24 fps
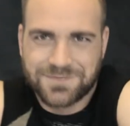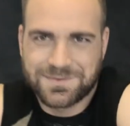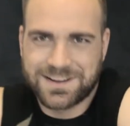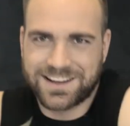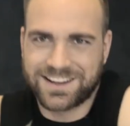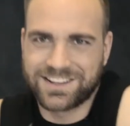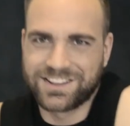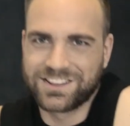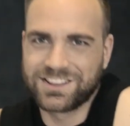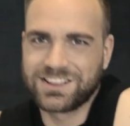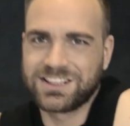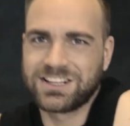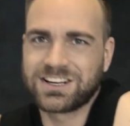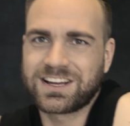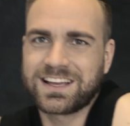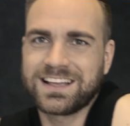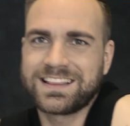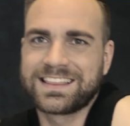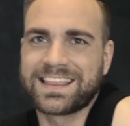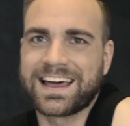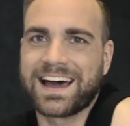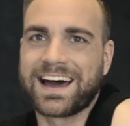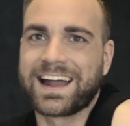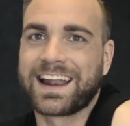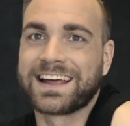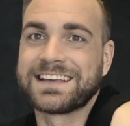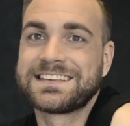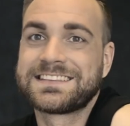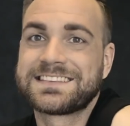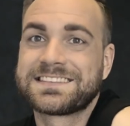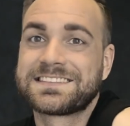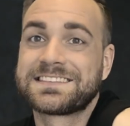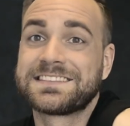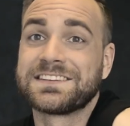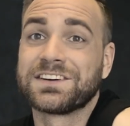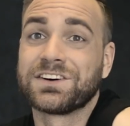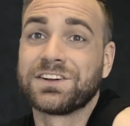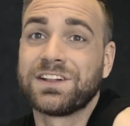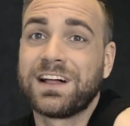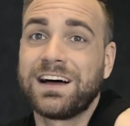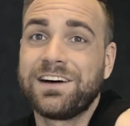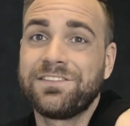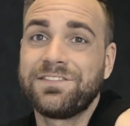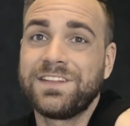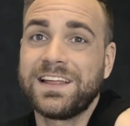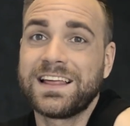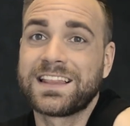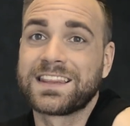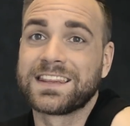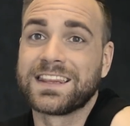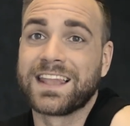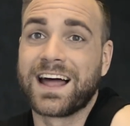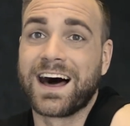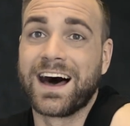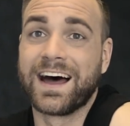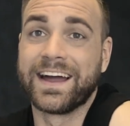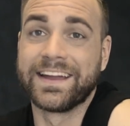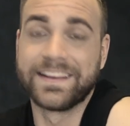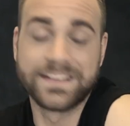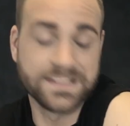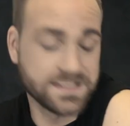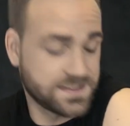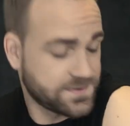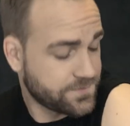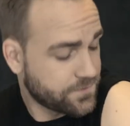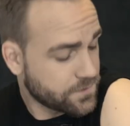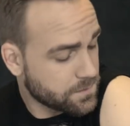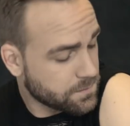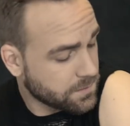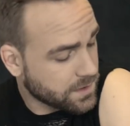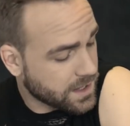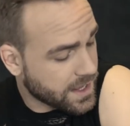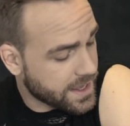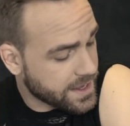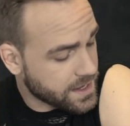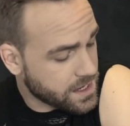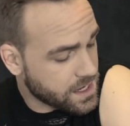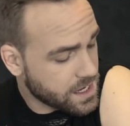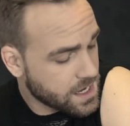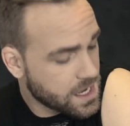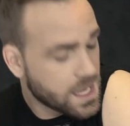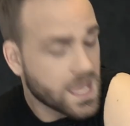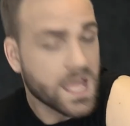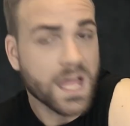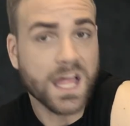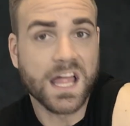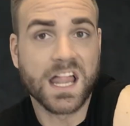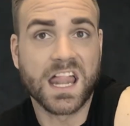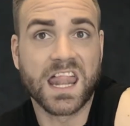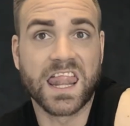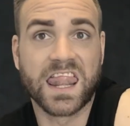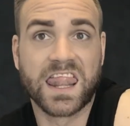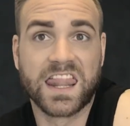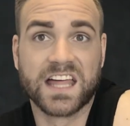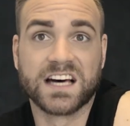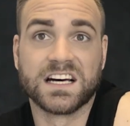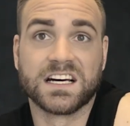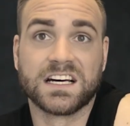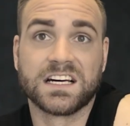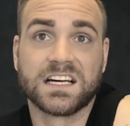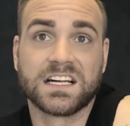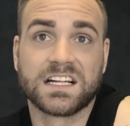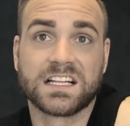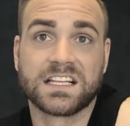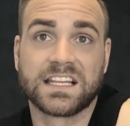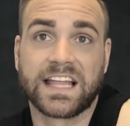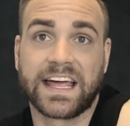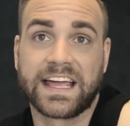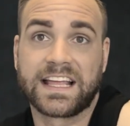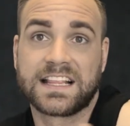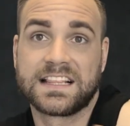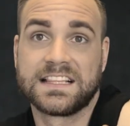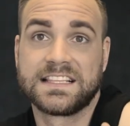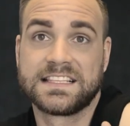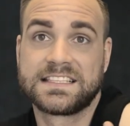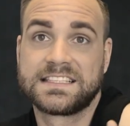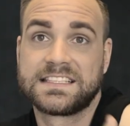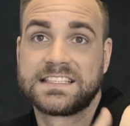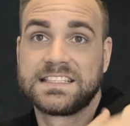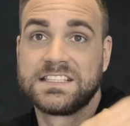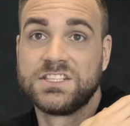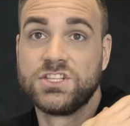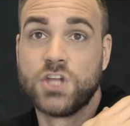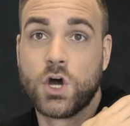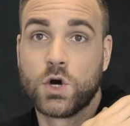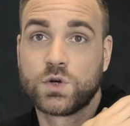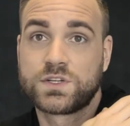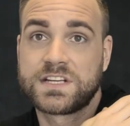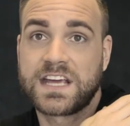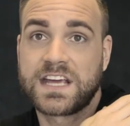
oh my god, look at that. I still have like lines from like the, like no